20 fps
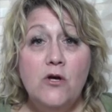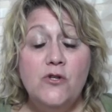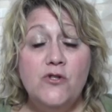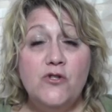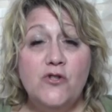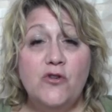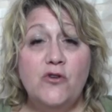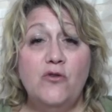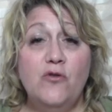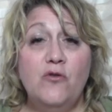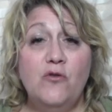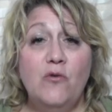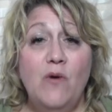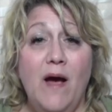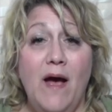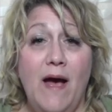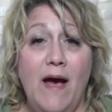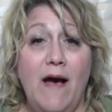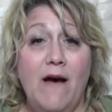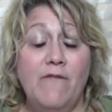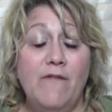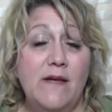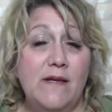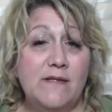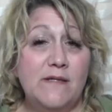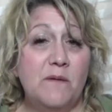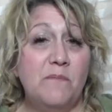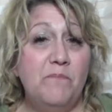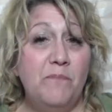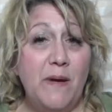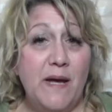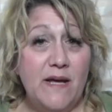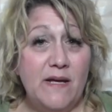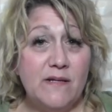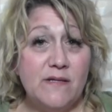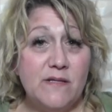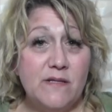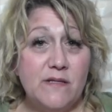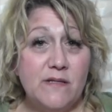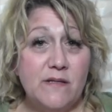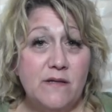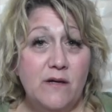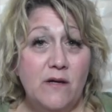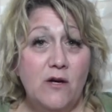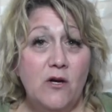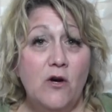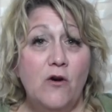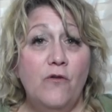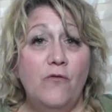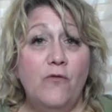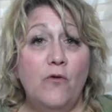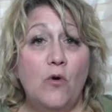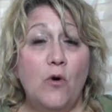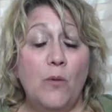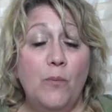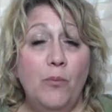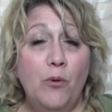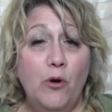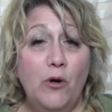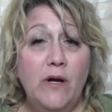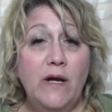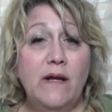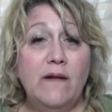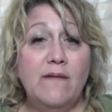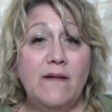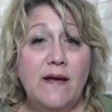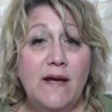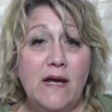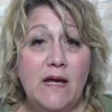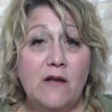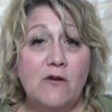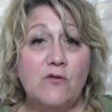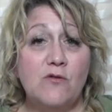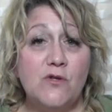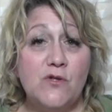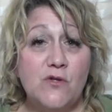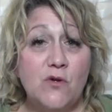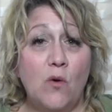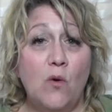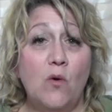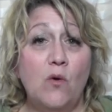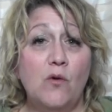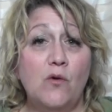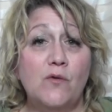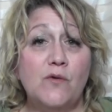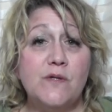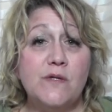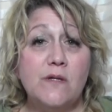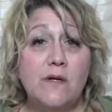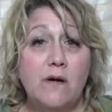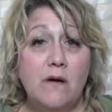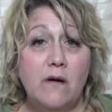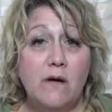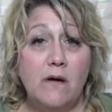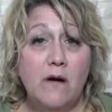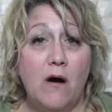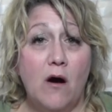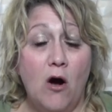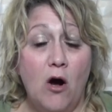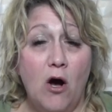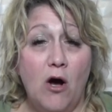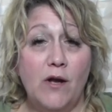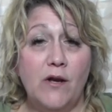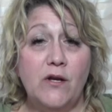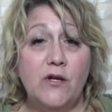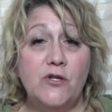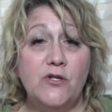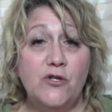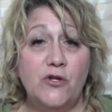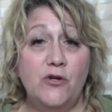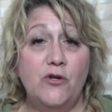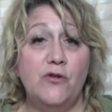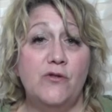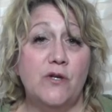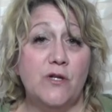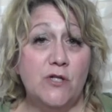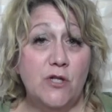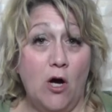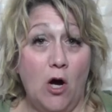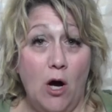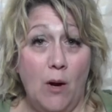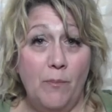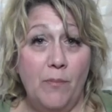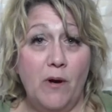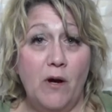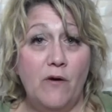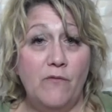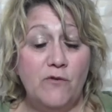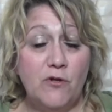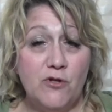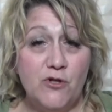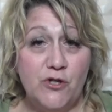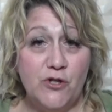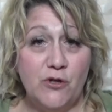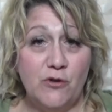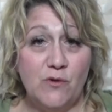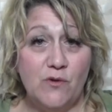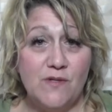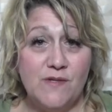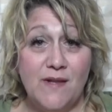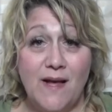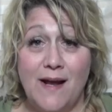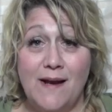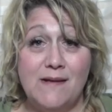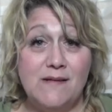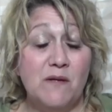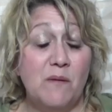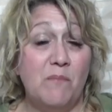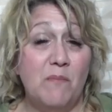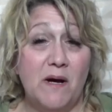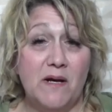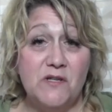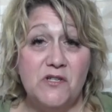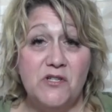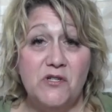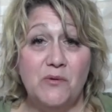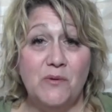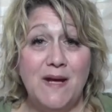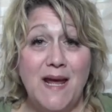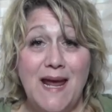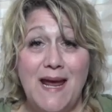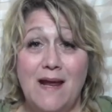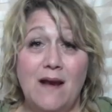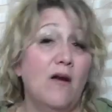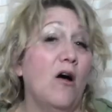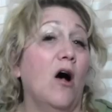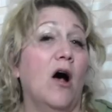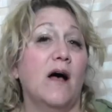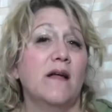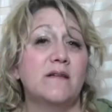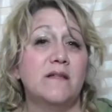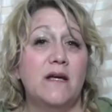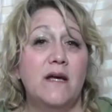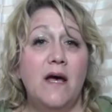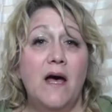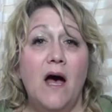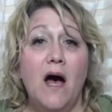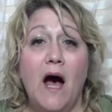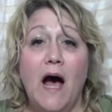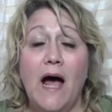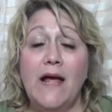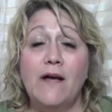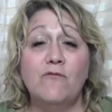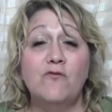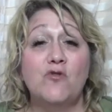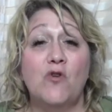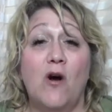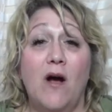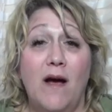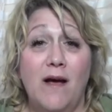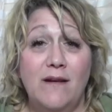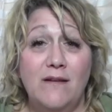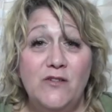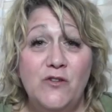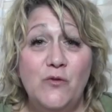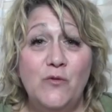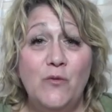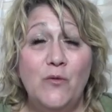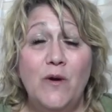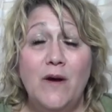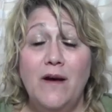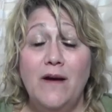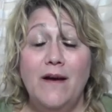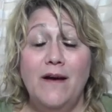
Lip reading: to have as a base for putting the inner soles on to the top of your shoes. That is a must. You cannot, I have tried, you